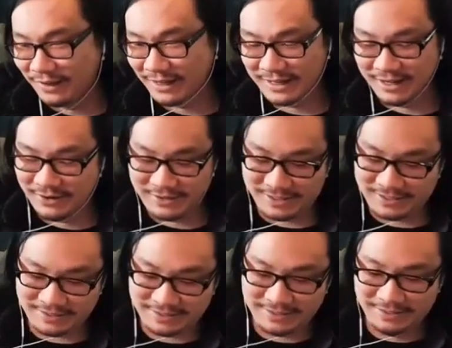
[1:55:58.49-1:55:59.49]
Like, no,
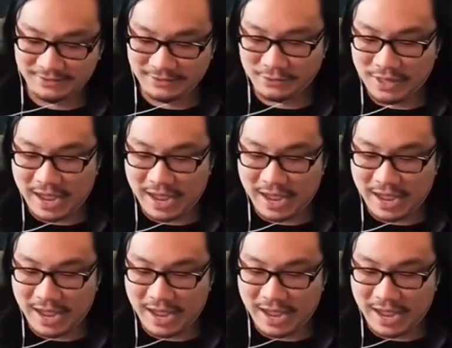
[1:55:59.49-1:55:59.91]
you, you don't do